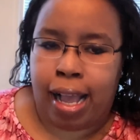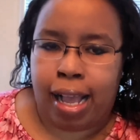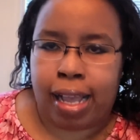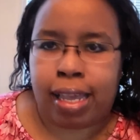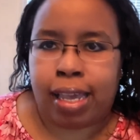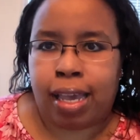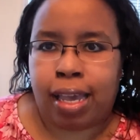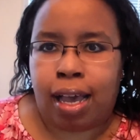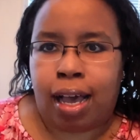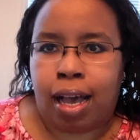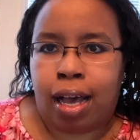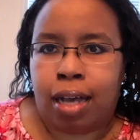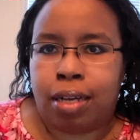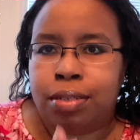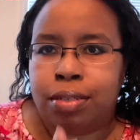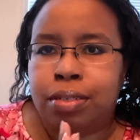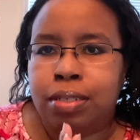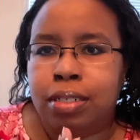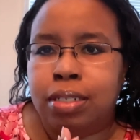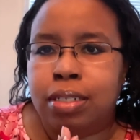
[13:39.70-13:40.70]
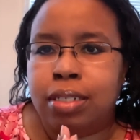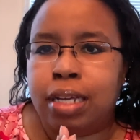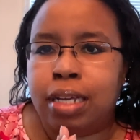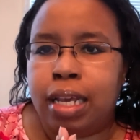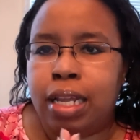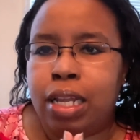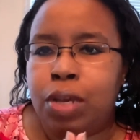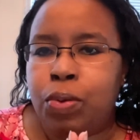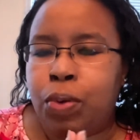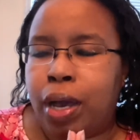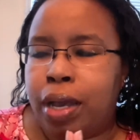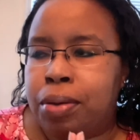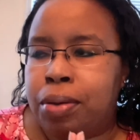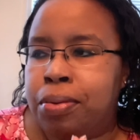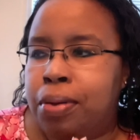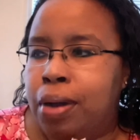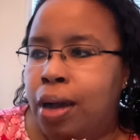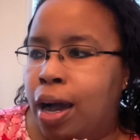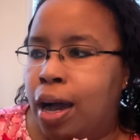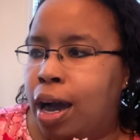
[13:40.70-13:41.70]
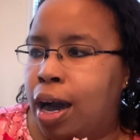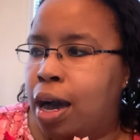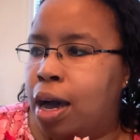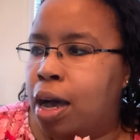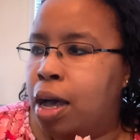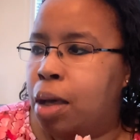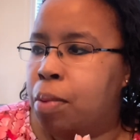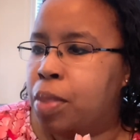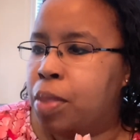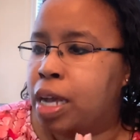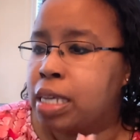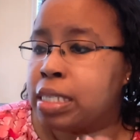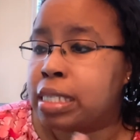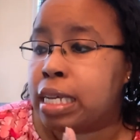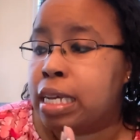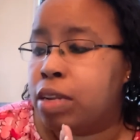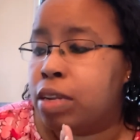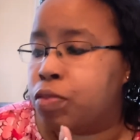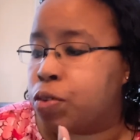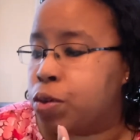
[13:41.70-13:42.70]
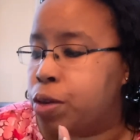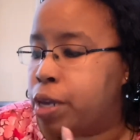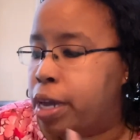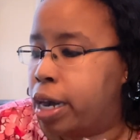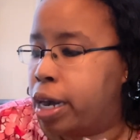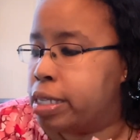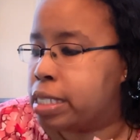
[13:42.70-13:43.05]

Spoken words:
Yeah. Anyway, that's it for now.